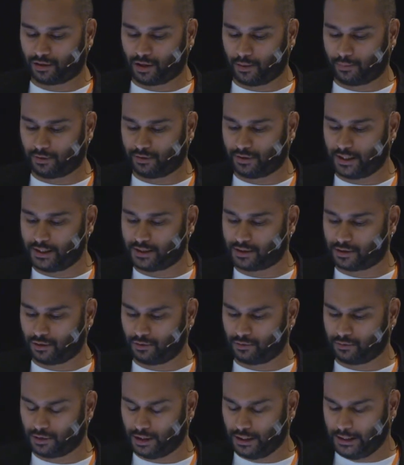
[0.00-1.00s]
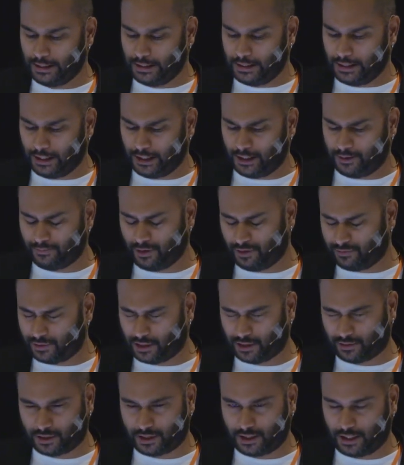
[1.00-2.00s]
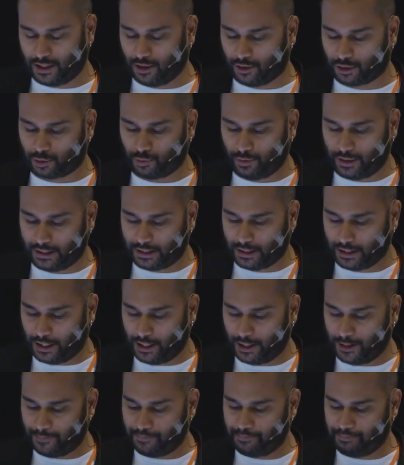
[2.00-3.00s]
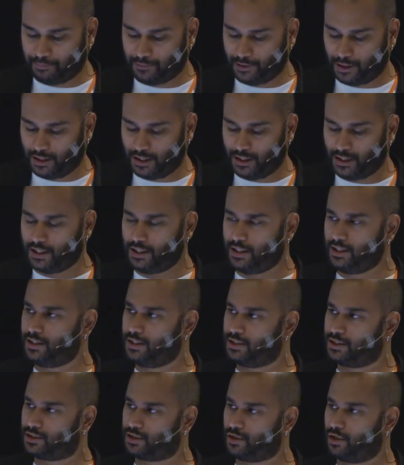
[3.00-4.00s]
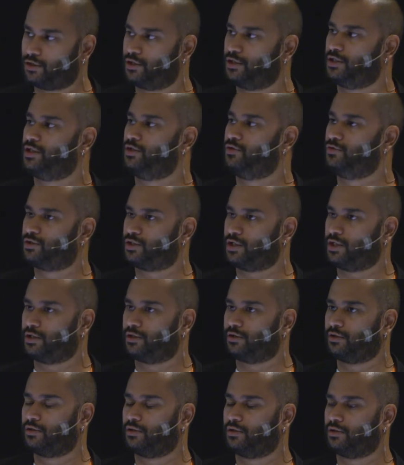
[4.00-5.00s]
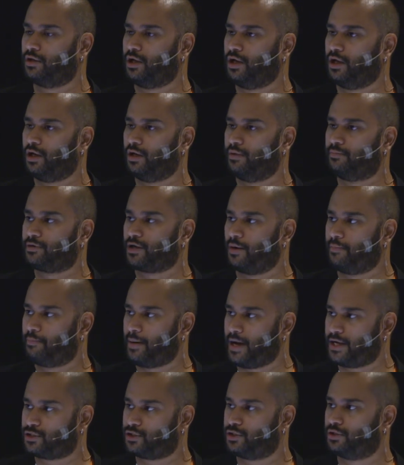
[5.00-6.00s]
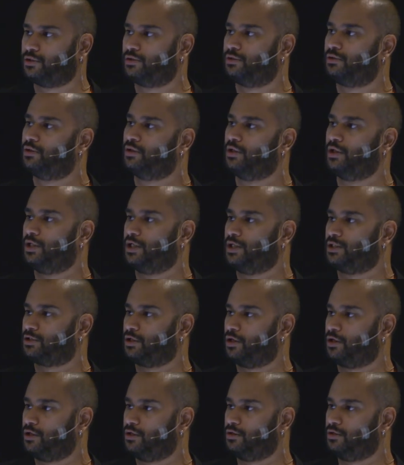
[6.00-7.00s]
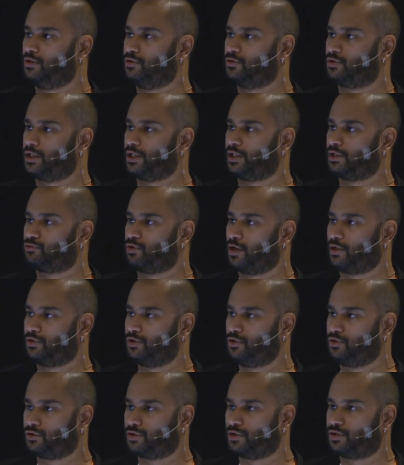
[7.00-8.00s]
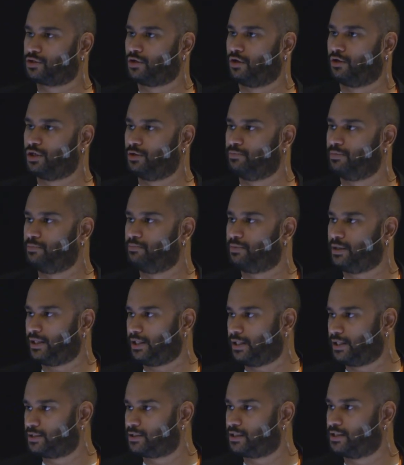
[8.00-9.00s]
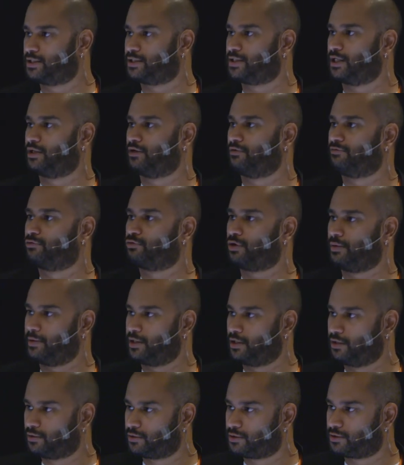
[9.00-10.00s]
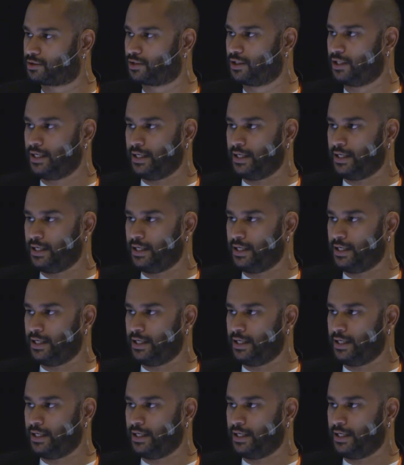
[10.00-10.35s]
a couple of days ago, no, actually last week, he started using compassion. He started using drug users or human beings instead of criminals,